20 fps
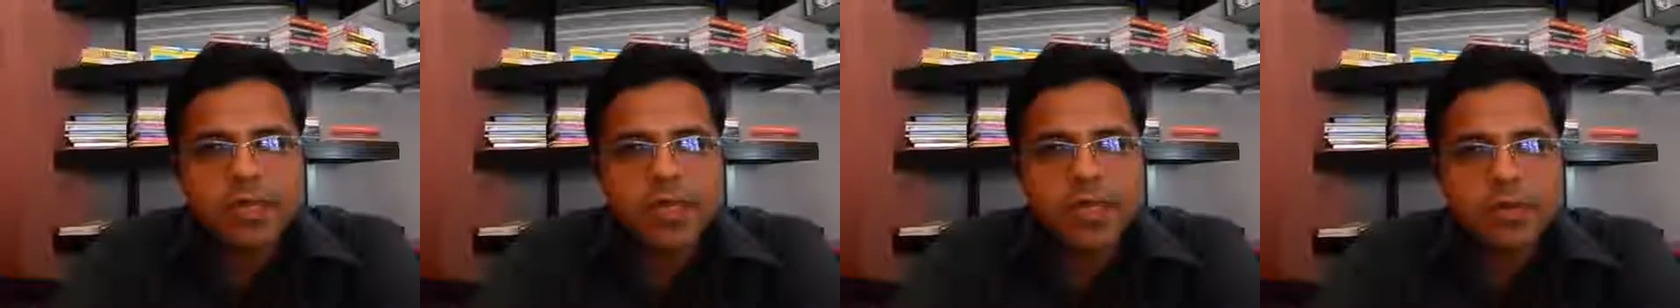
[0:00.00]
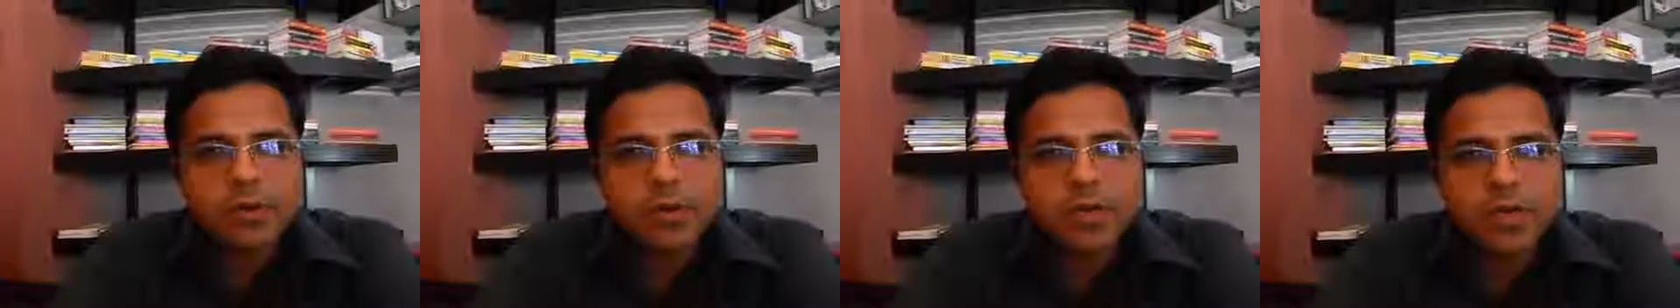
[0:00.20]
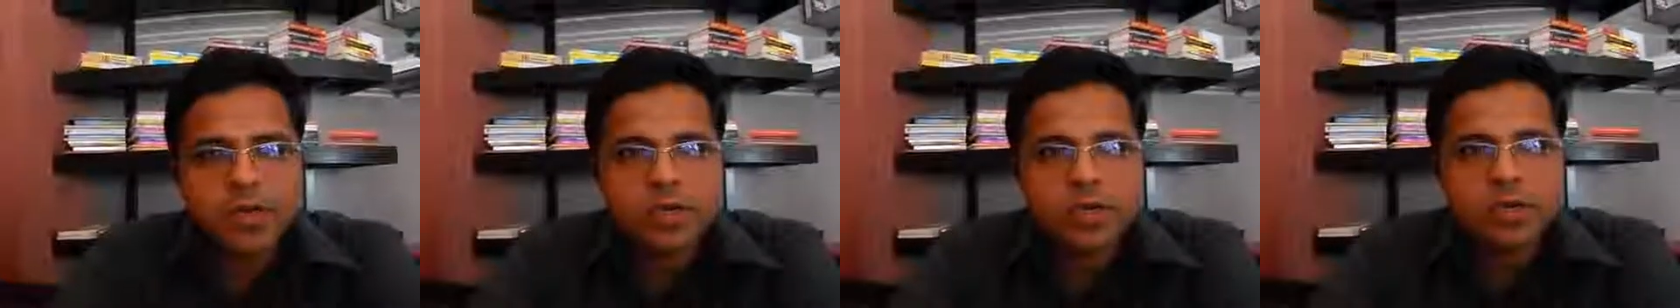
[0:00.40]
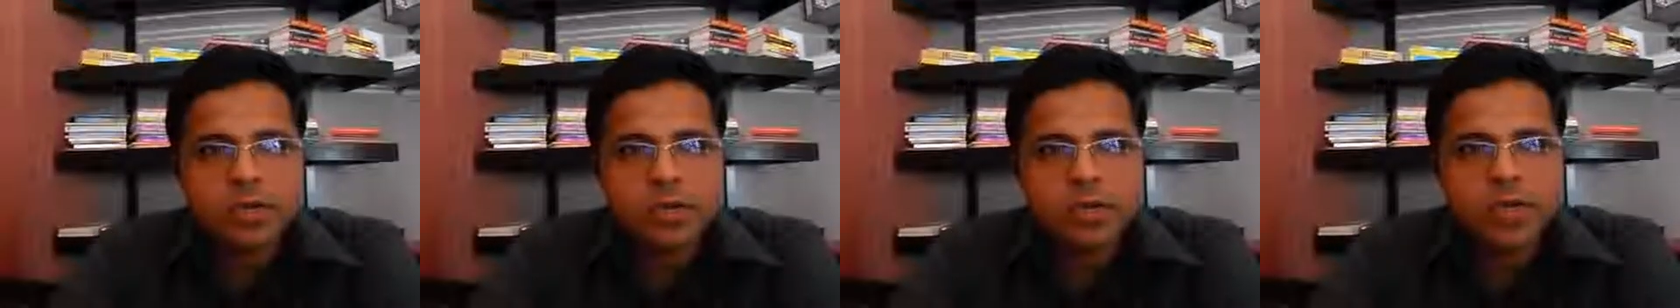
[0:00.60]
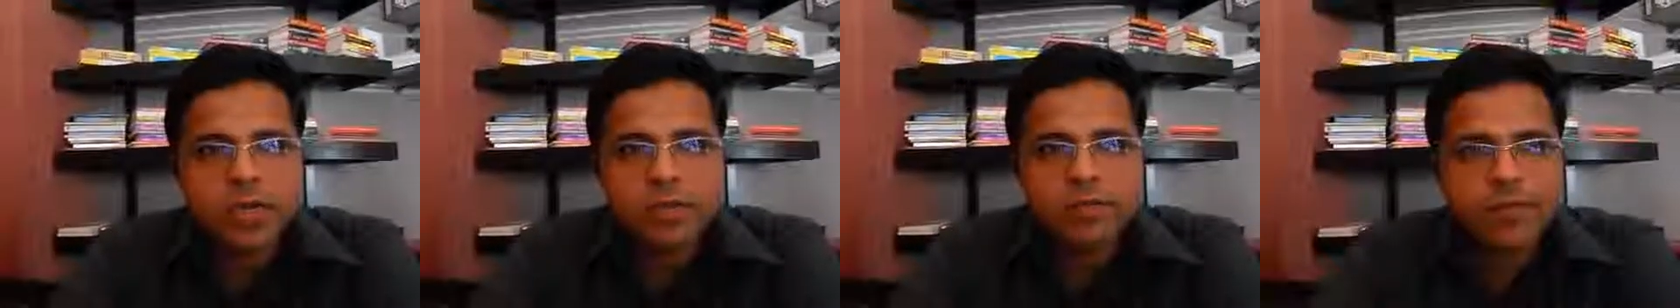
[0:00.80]
wanted to
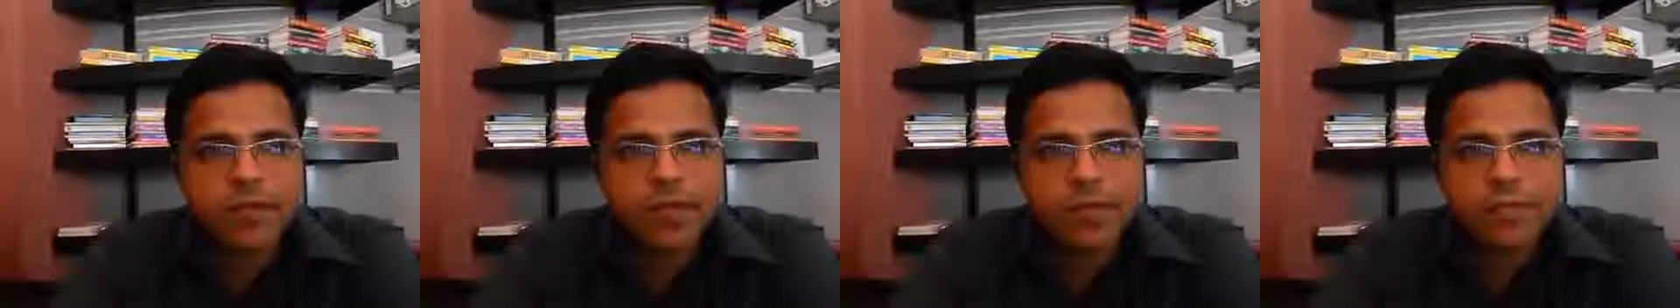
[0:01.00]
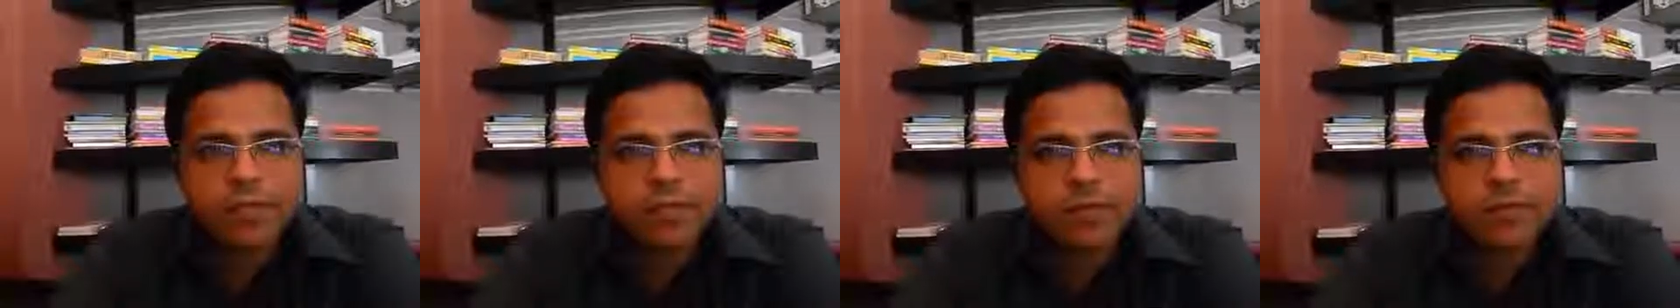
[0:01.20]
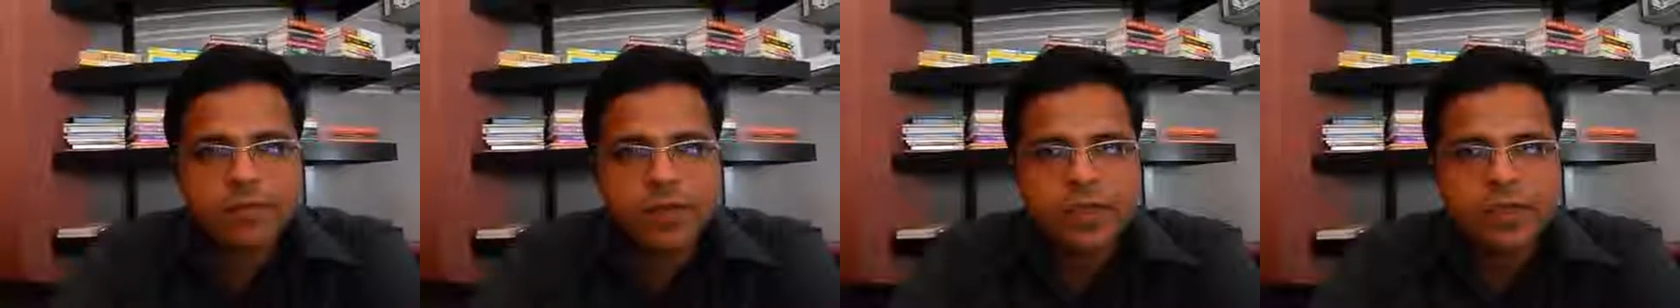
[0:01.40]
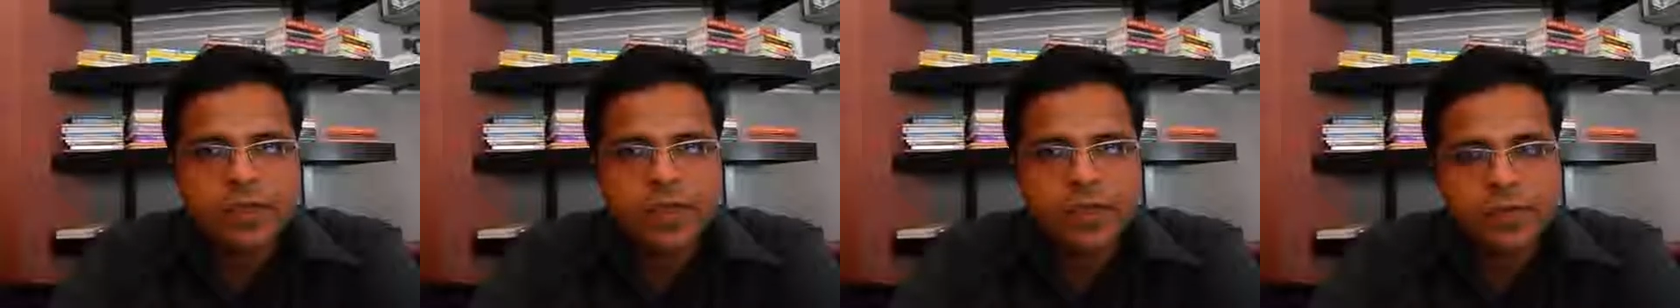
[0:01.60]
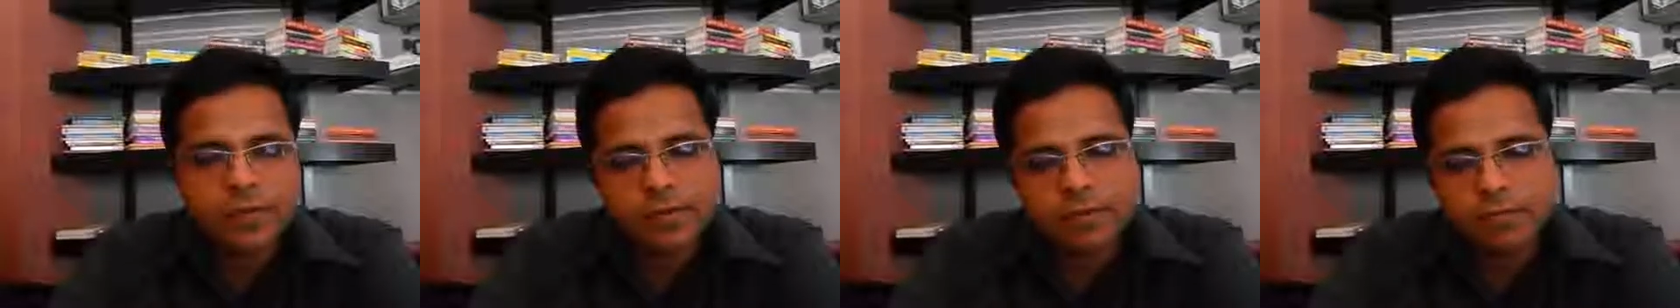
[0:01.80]
know the advantages of each,
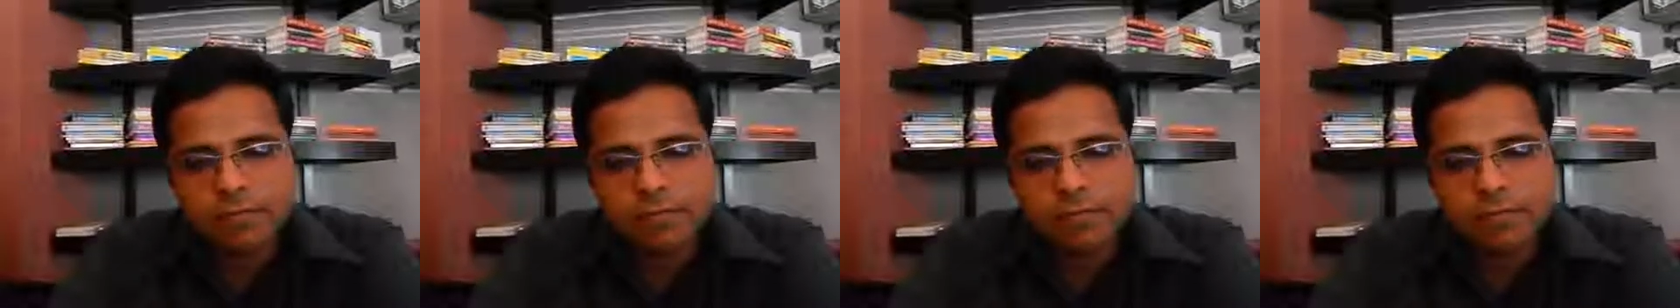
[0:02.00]
and